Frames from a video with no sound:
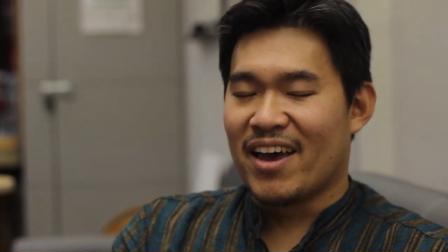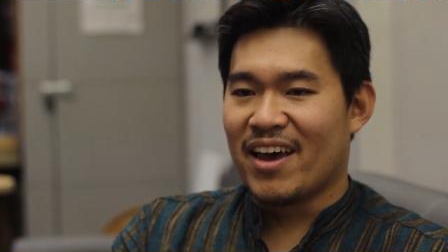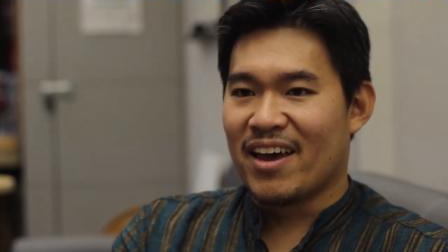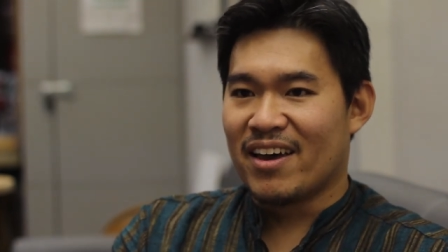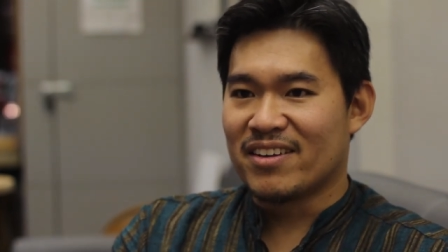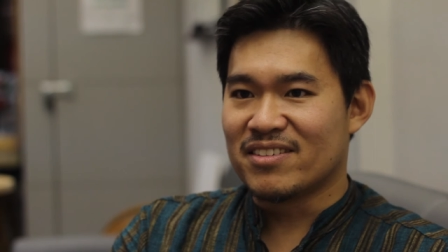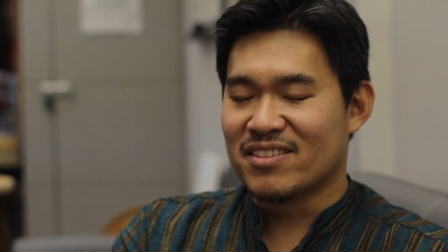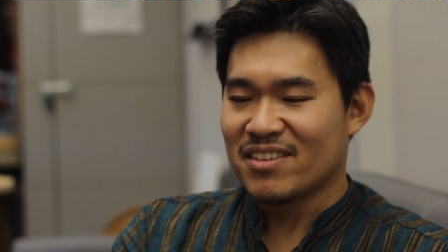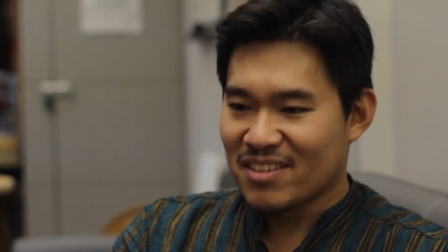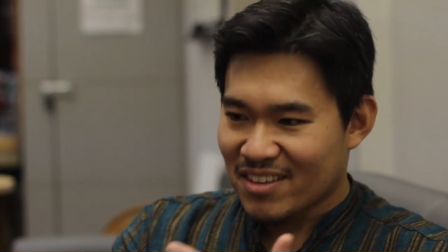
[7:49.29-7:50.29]

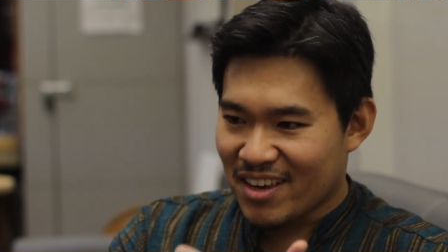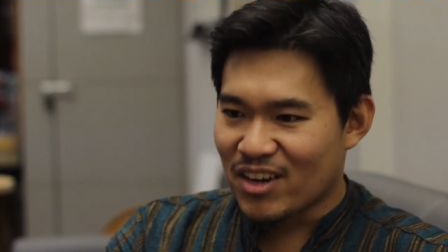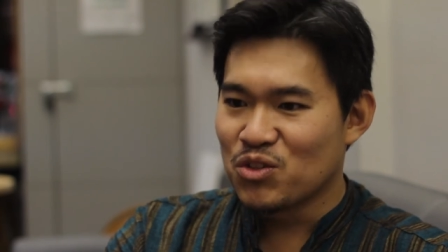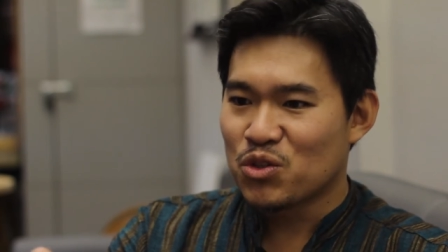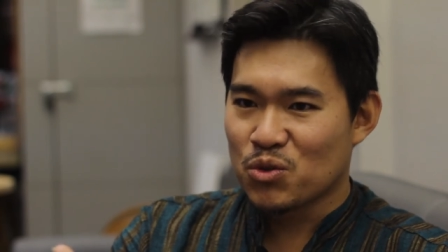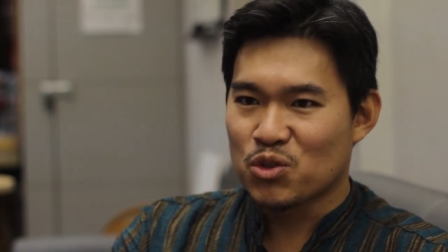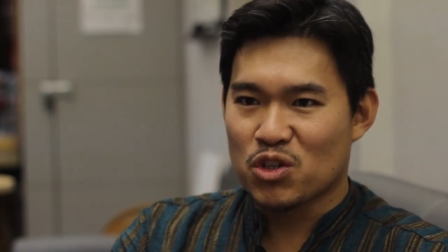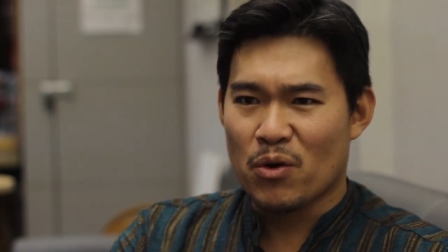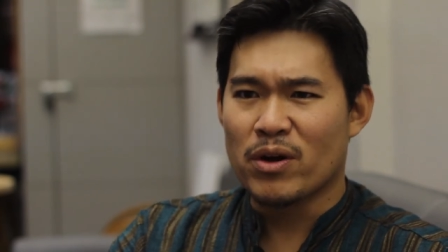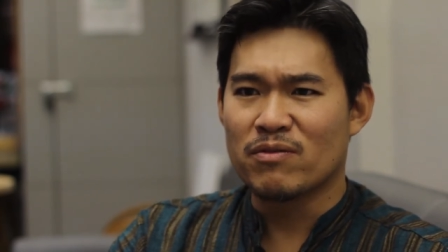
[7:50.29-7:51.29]
and get into
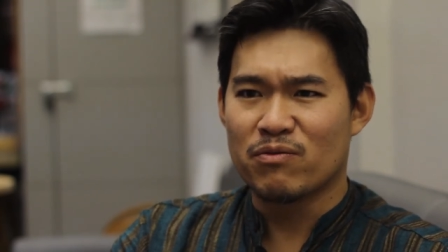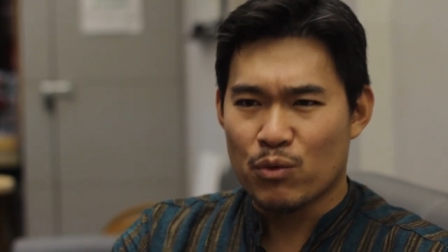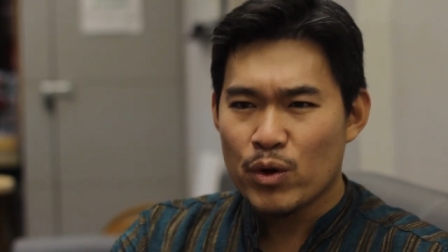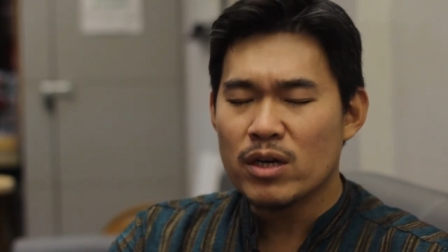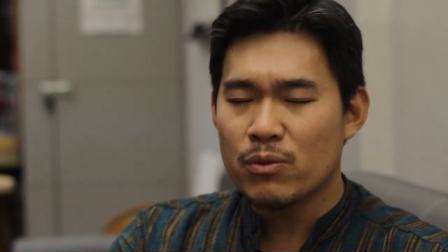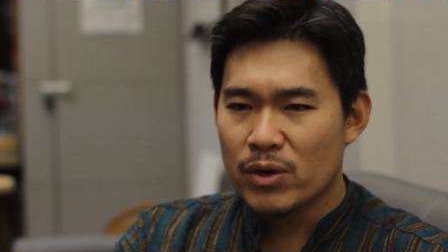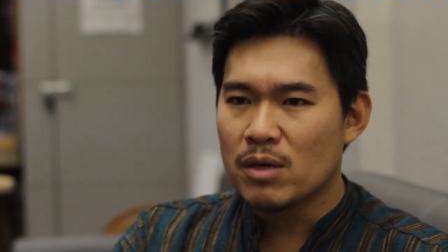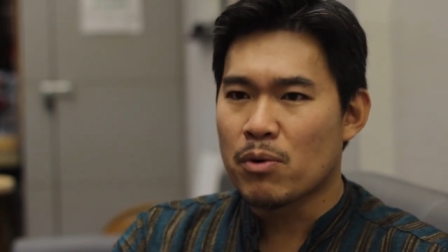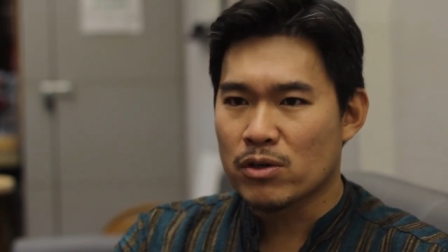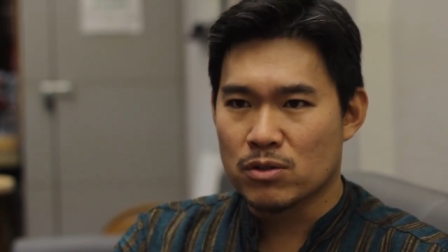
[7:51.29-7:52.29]
sharing really,
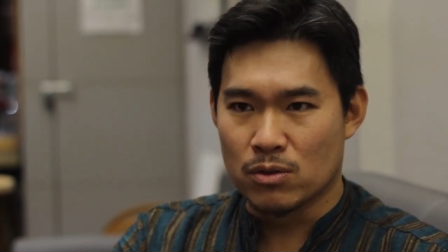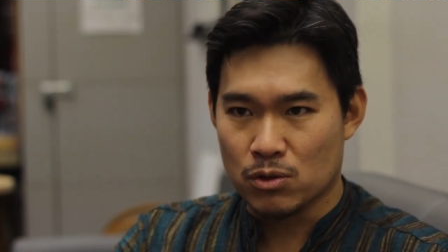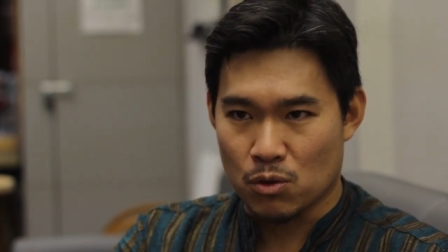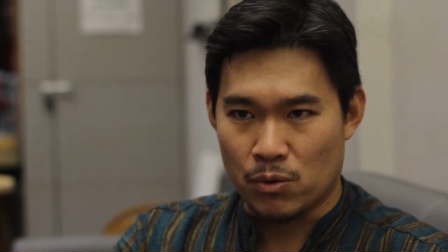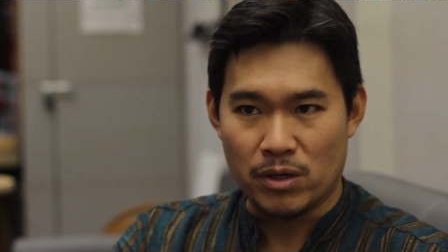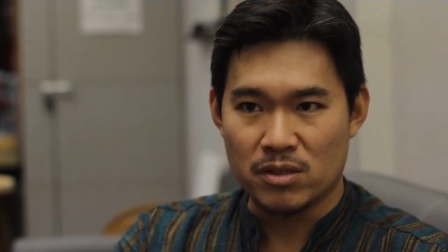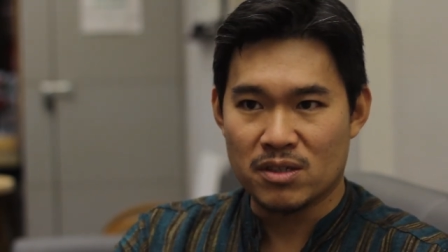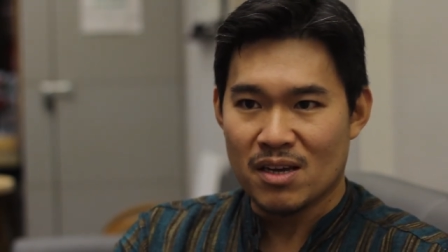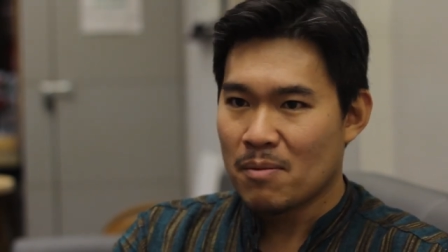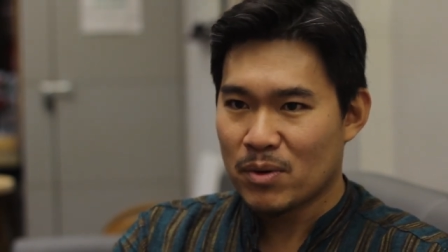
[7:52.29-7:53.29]
really personal stories.